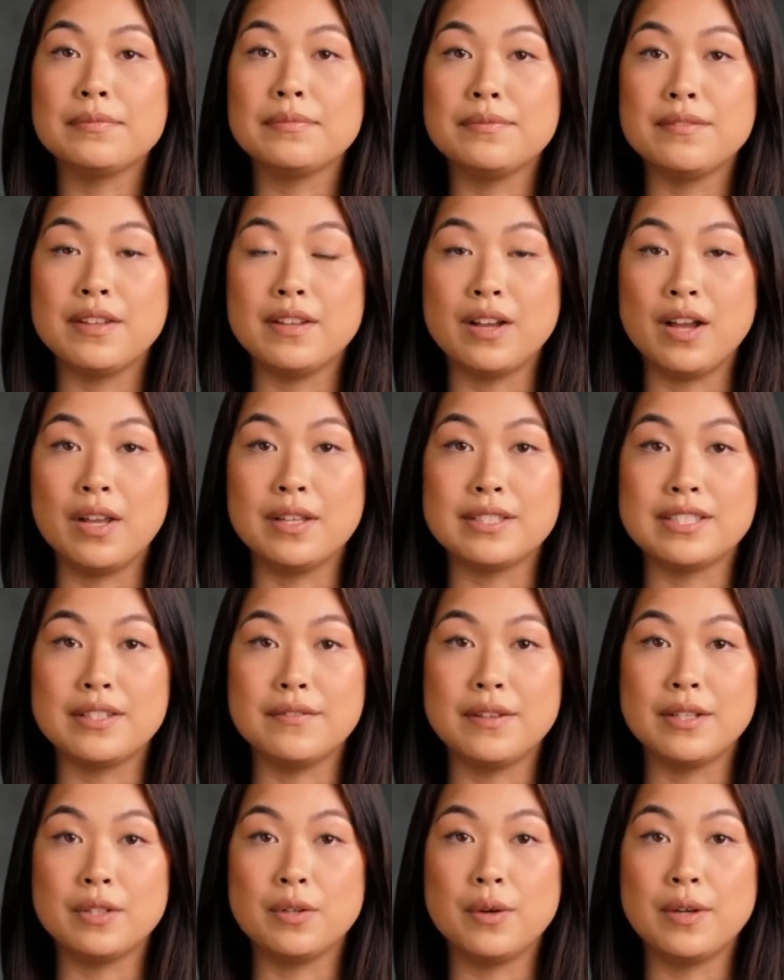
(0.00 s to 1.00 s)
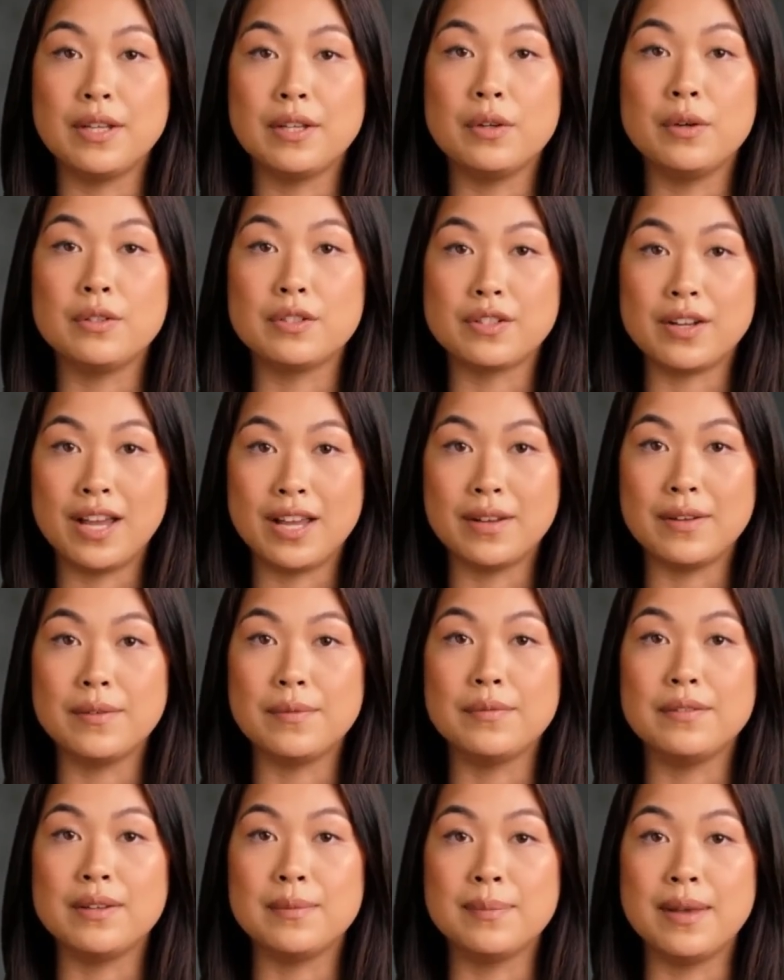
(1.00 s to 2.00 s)
The cost of a clinical
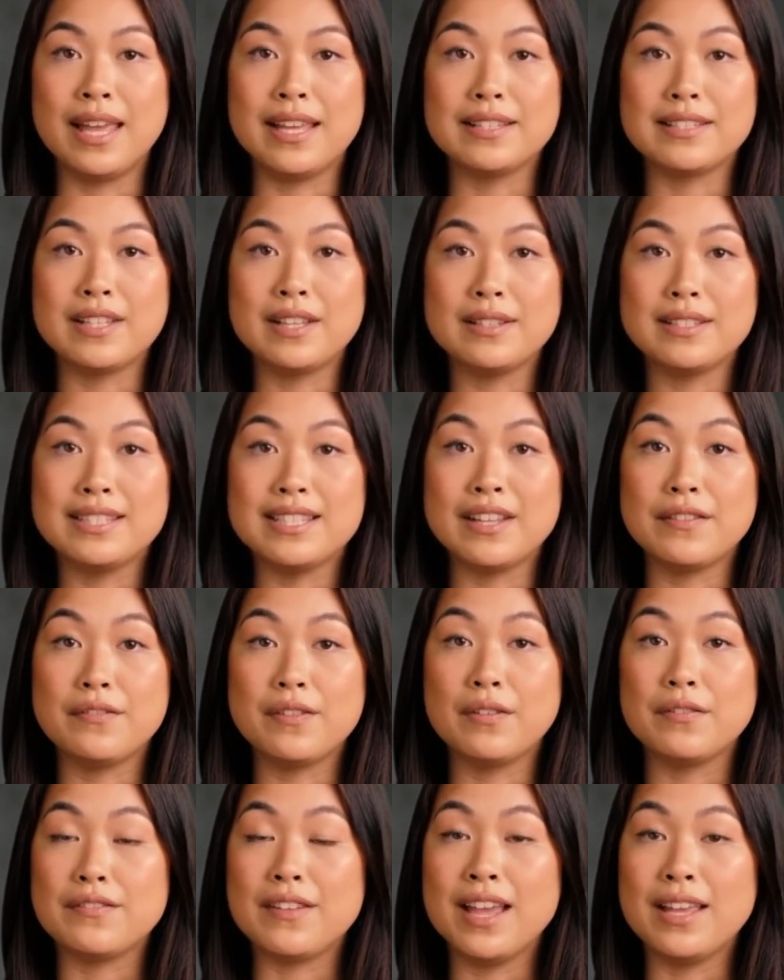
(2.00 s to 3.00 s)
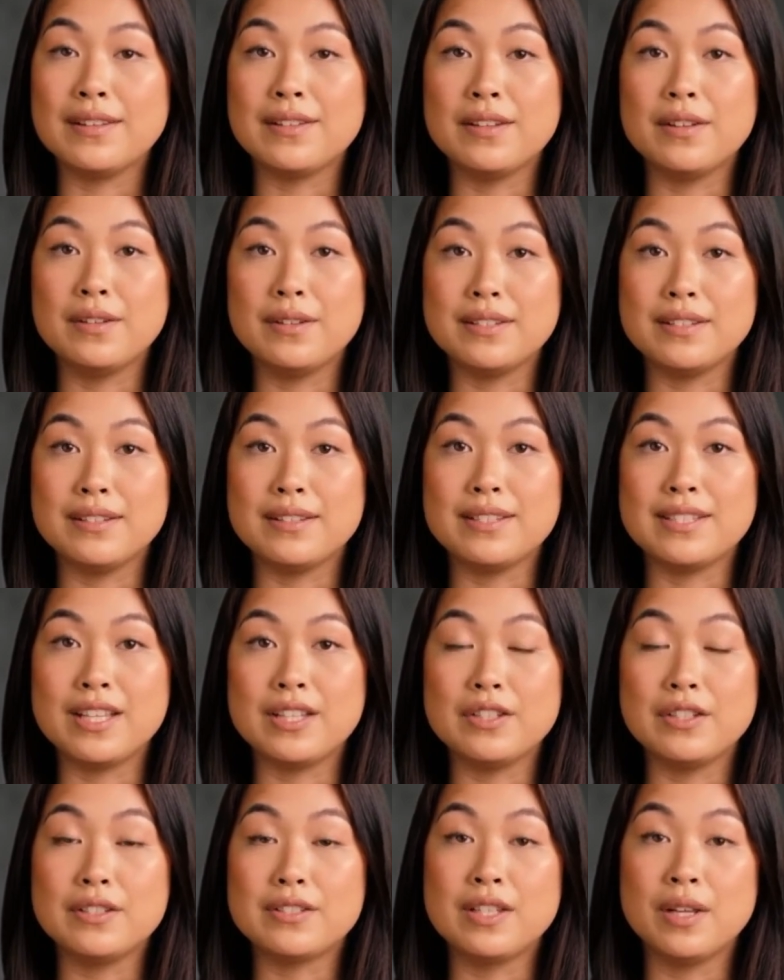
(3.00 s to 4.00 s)
trial depends on several factors,
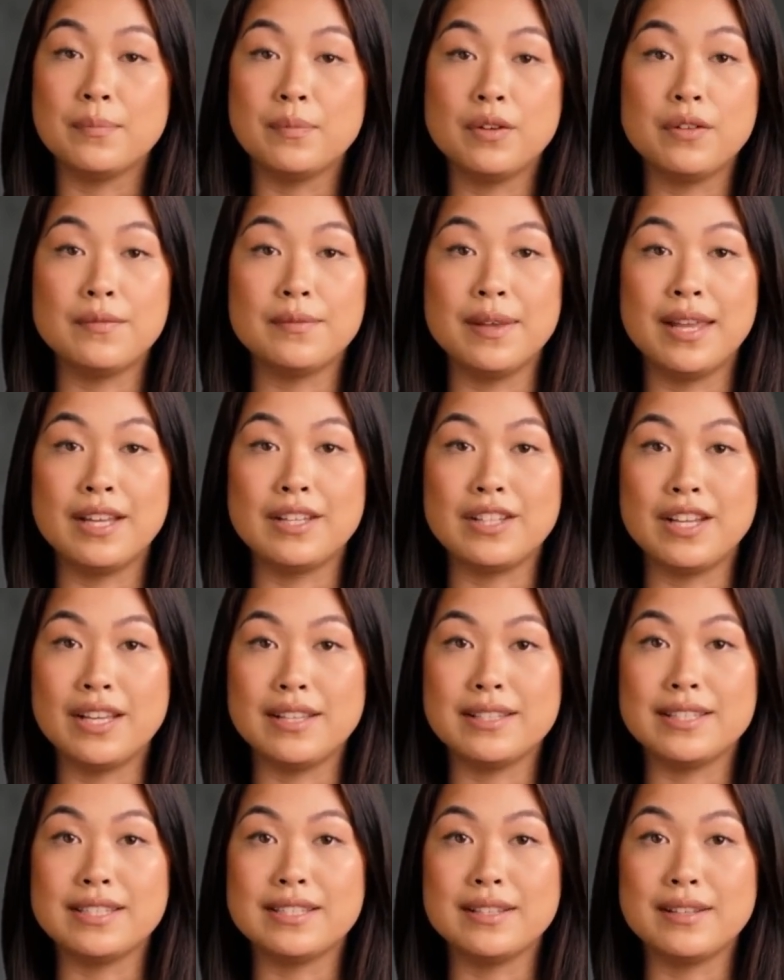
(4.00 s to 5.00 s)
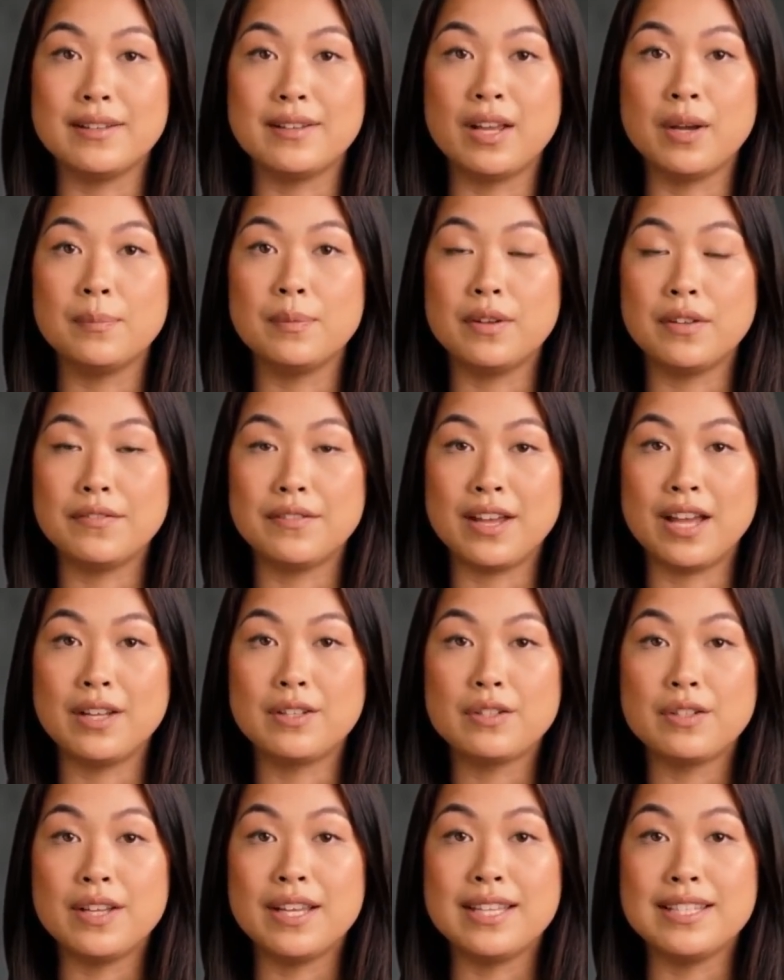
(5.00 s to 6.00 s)
such as number of patients, number of
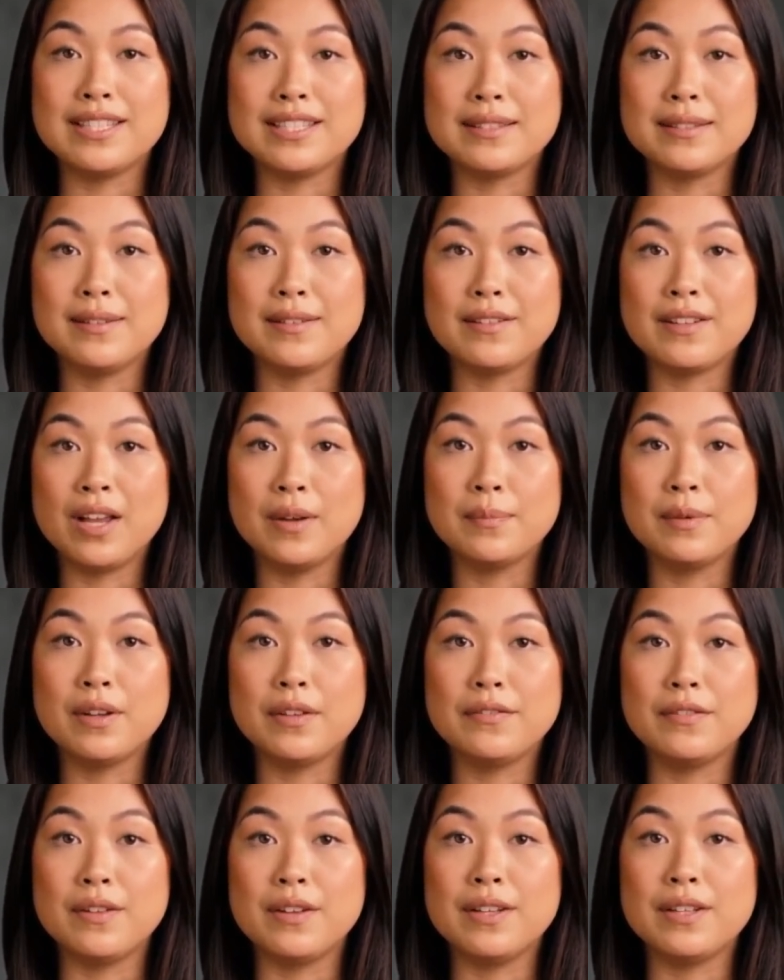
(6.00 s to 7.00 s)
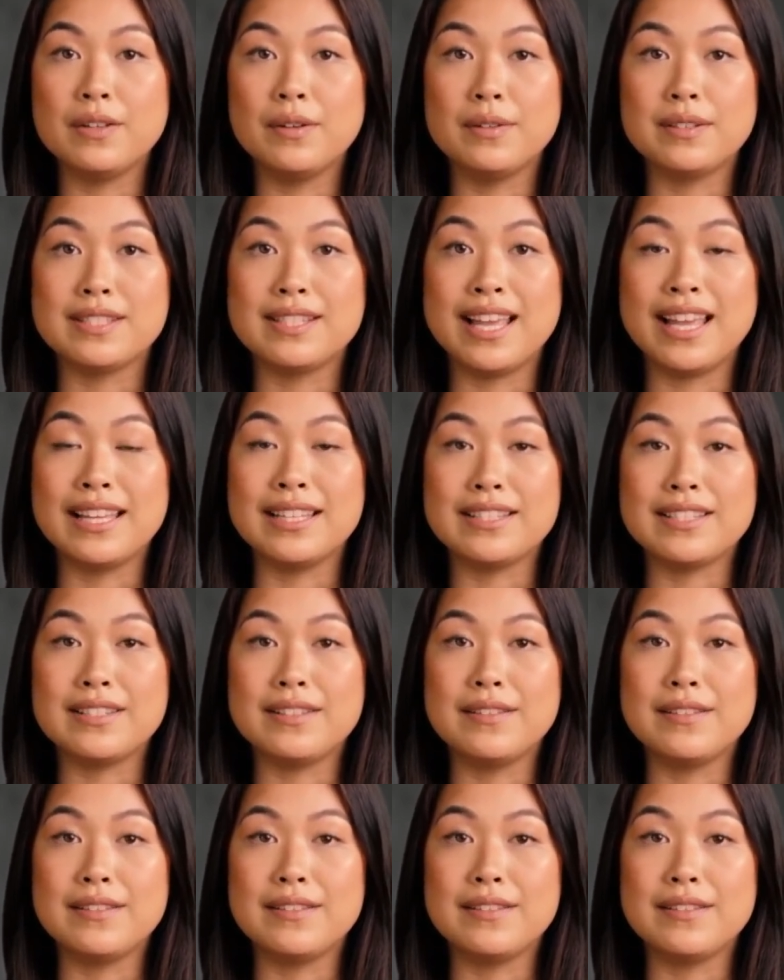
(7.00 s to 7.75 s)
countries, number of clinical sites,